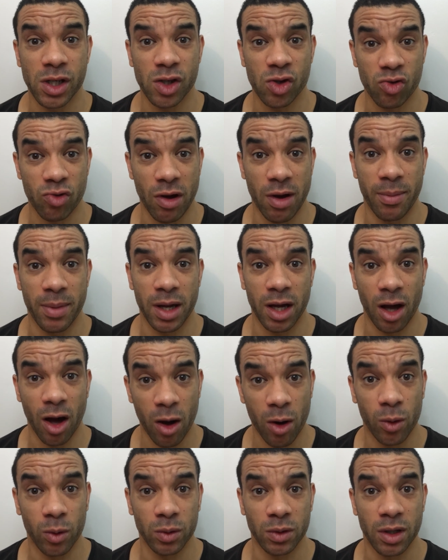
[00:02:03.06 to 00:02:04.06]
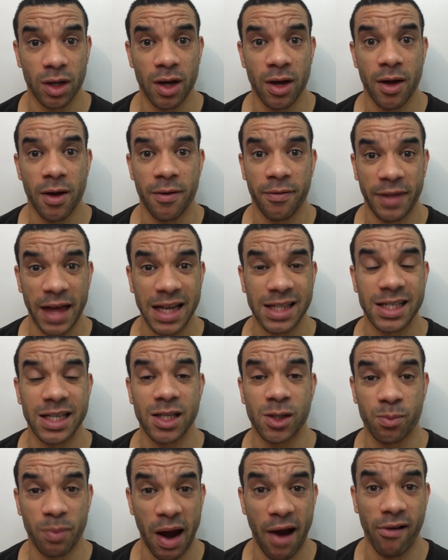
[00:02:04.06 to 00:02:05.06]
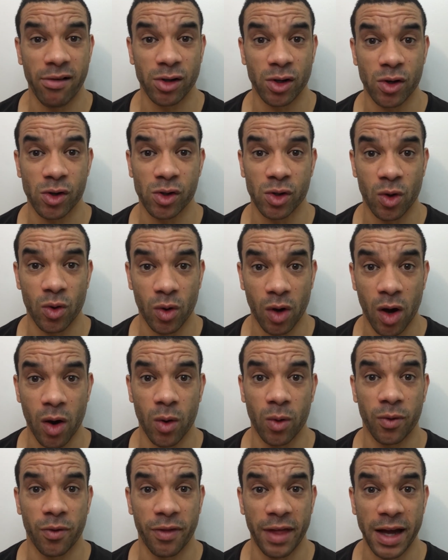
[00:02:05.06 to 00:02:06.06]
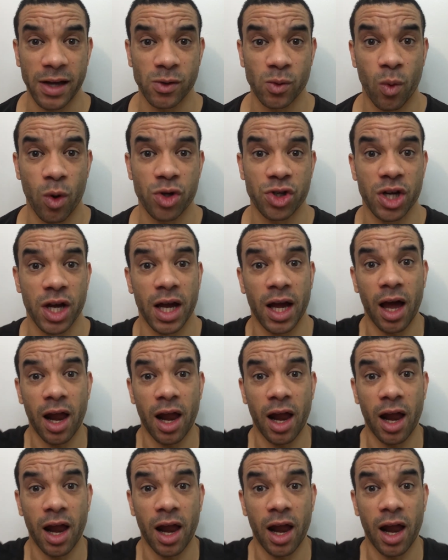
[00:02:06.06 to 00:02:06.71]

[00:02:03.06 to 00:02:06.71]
extremely cold. That is Paradoxical Cold. Thanks for watching.